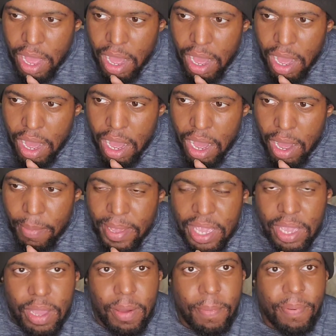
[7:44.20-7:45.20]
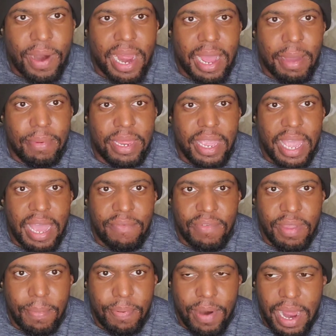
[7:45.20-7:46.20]
Him probably
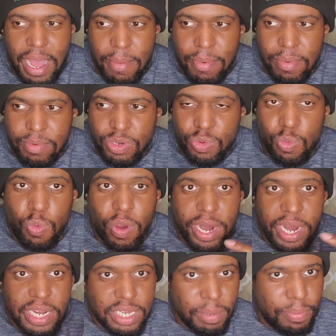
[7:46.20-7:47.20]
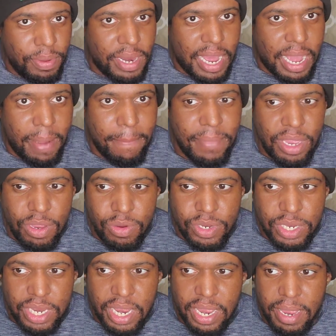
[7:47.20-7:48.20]
having problems wanting to put out
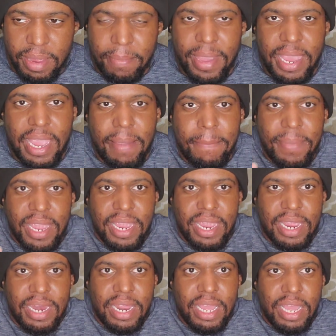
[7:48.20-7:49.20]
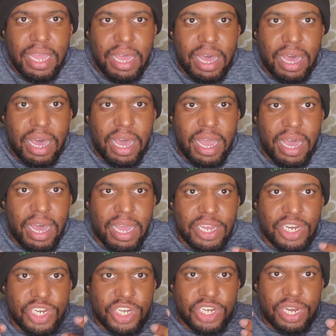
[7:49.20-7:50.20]
music. It may have been
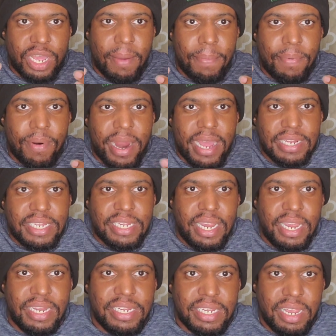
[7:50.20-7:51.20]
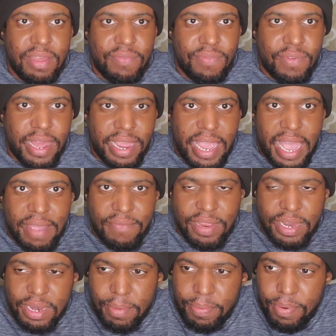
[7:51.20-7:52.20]
a process of like
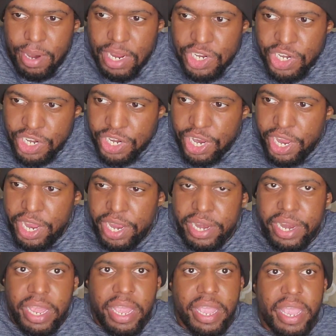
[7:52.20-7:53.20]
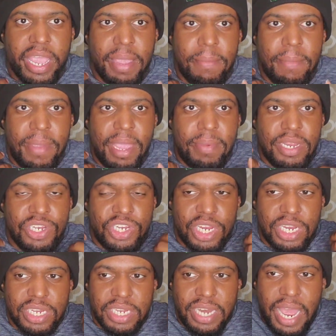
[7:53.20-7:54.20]
having depression and maybe
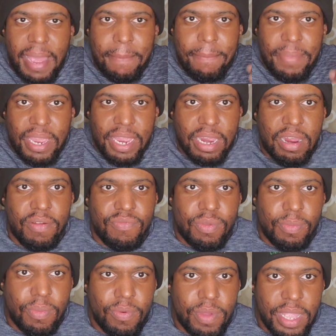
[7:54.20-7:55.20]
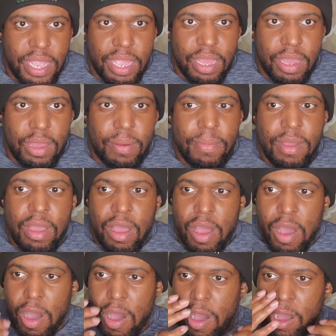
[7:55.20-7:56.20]
just not being comfortable with him.
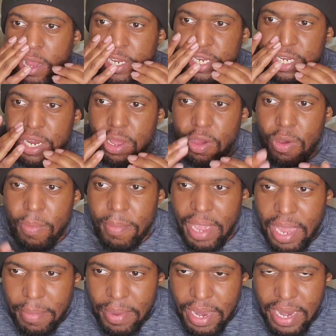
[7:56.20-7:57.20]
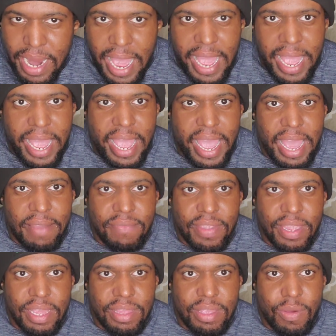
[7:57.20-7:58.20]
Also, maybe not
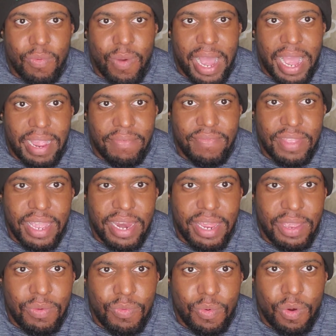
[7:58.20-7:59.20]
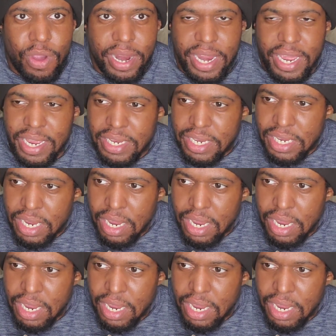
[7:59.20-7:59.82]
having the wife that he wanted.